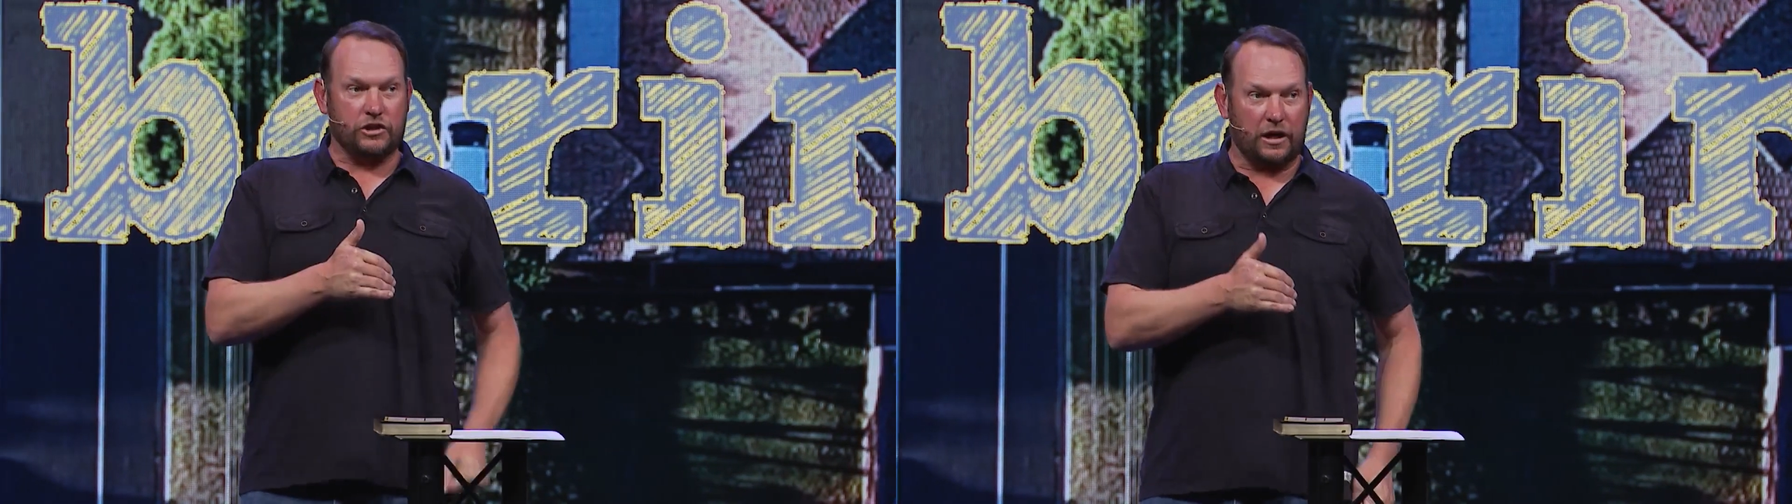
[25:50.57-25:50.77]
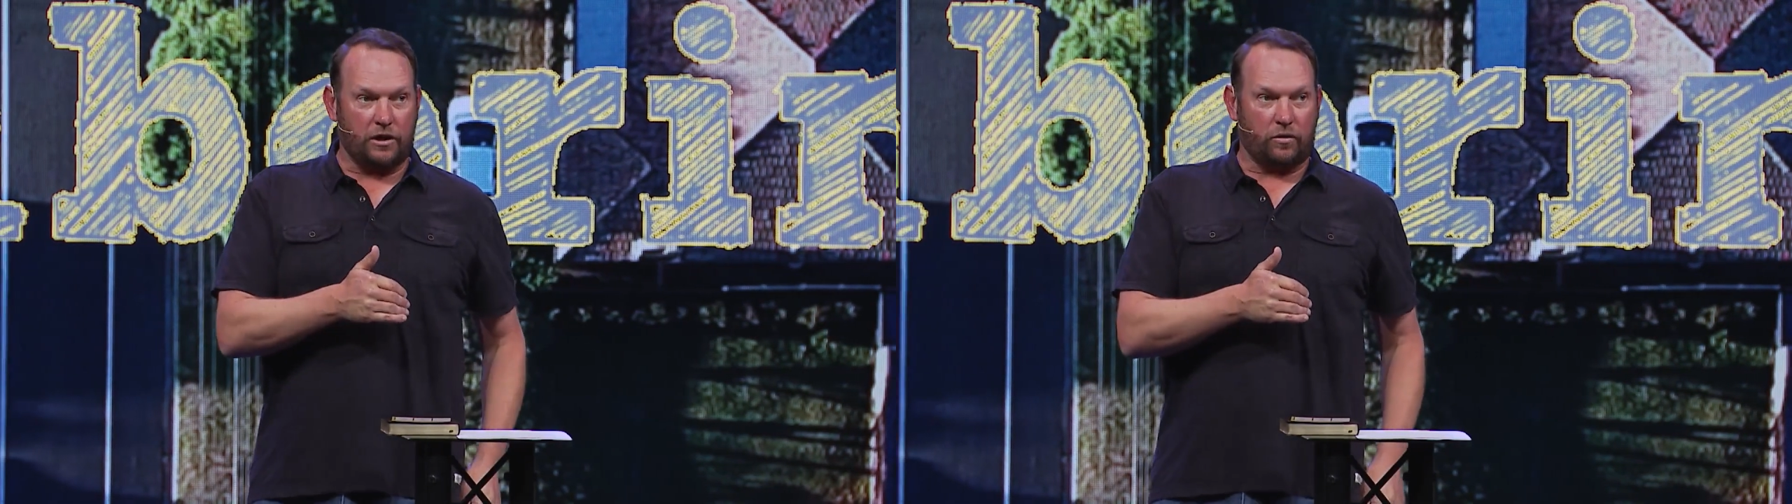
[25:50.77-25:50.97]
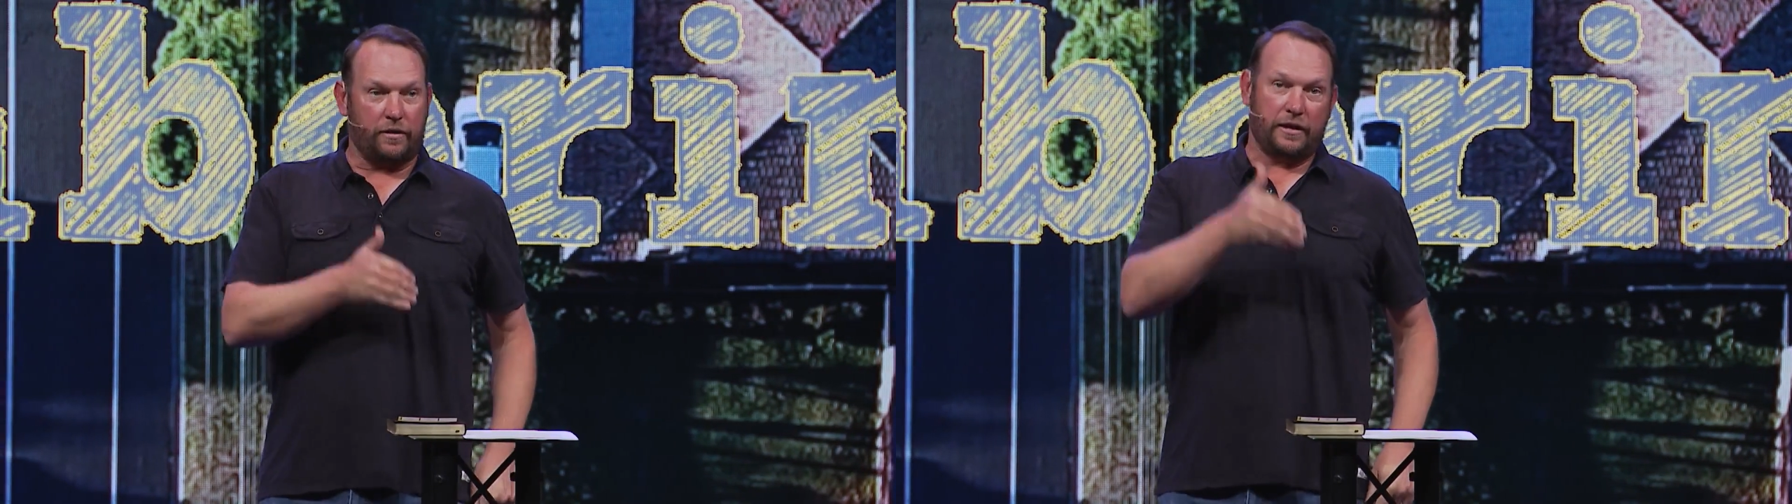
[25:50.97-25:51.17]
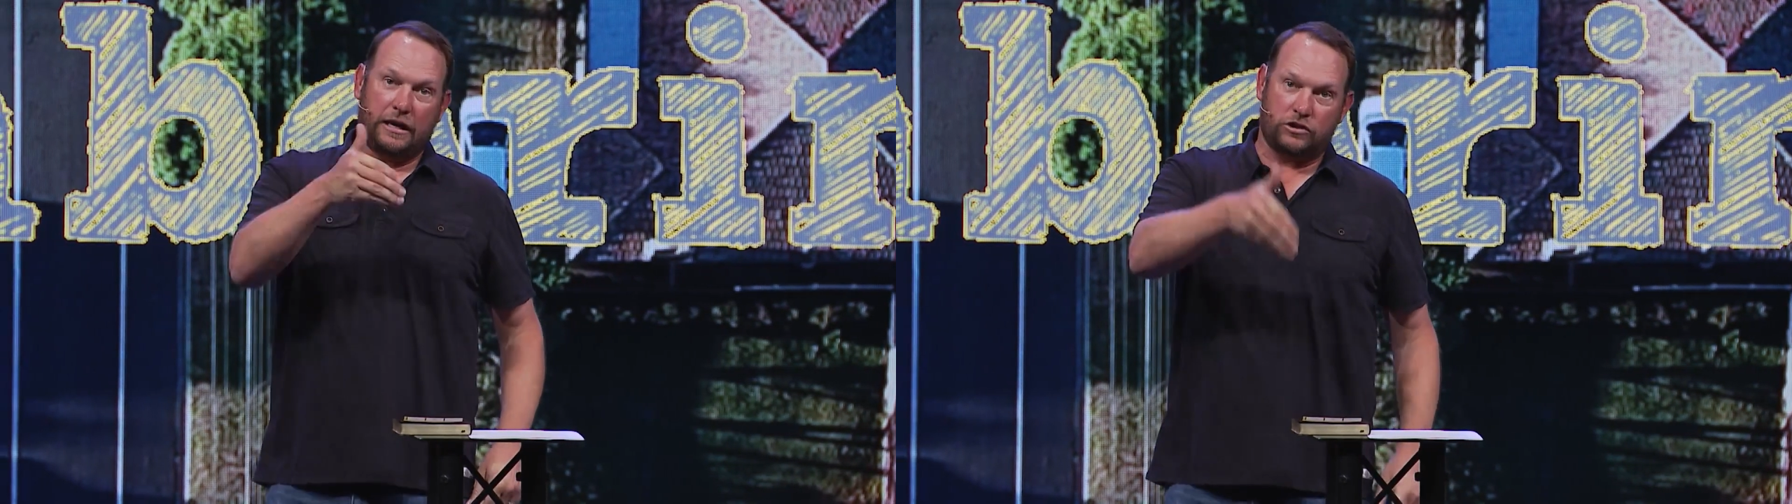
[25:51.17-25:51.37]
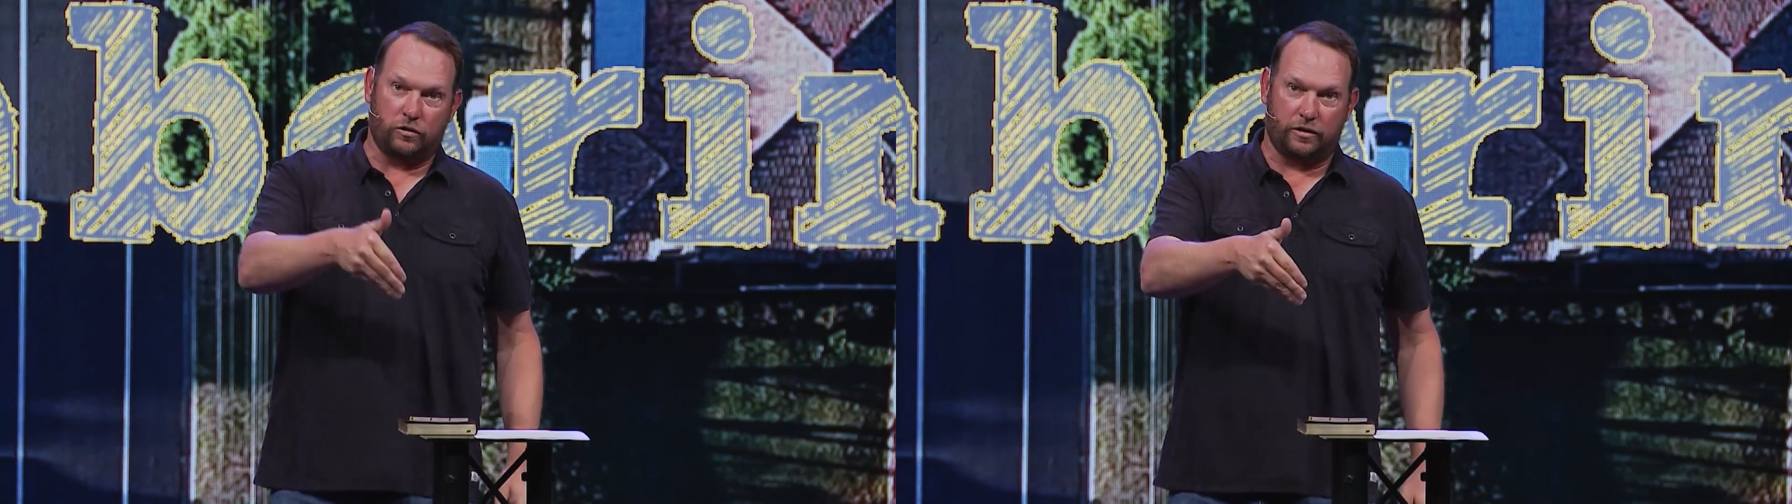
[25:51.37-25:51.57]
January, then
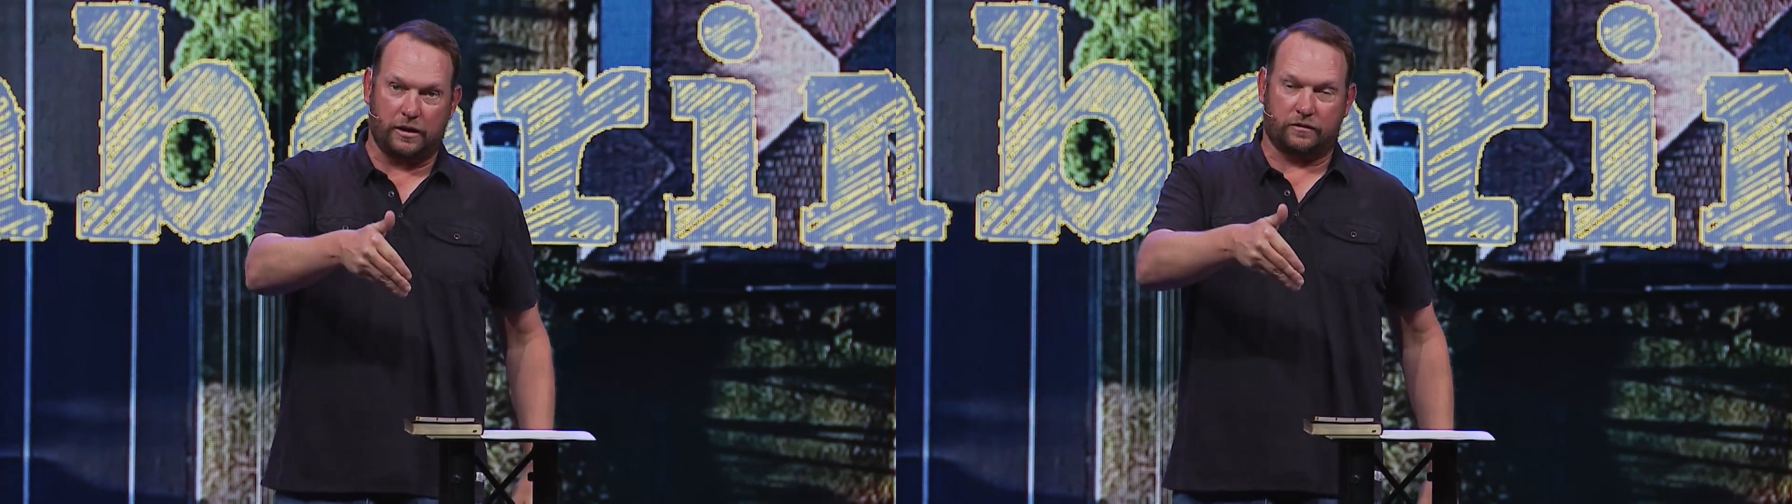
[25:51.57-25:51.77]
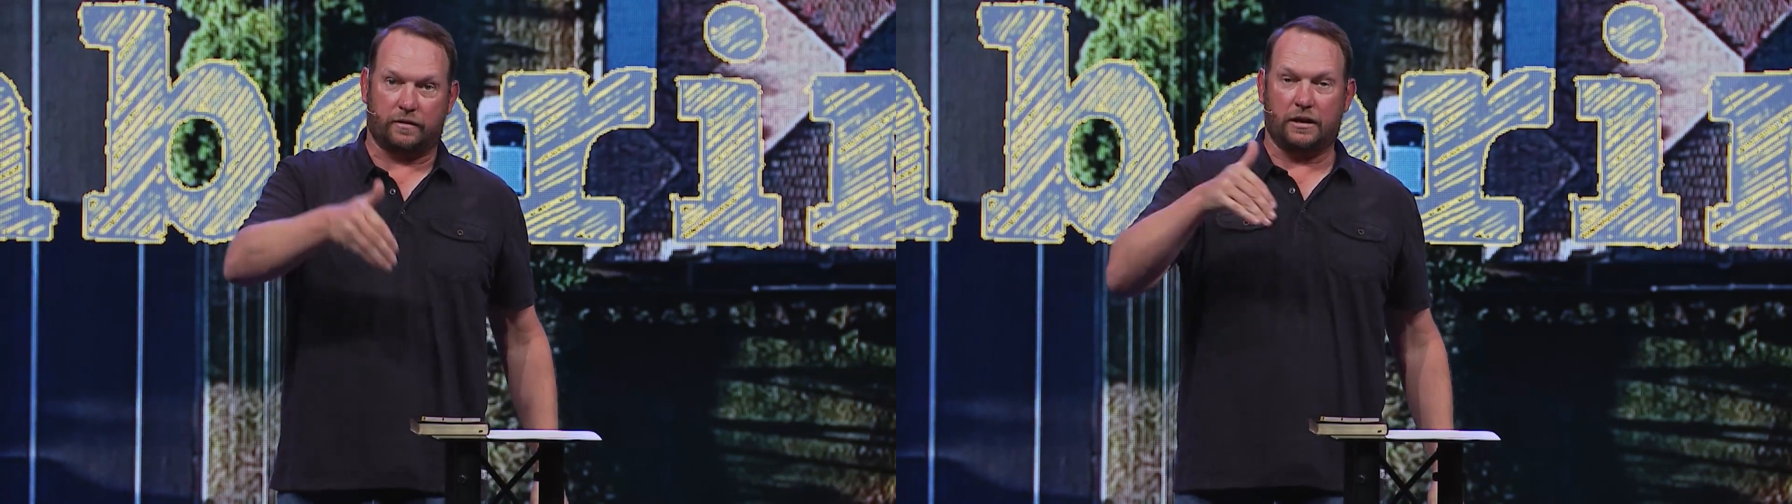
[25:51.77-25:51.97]
I do this.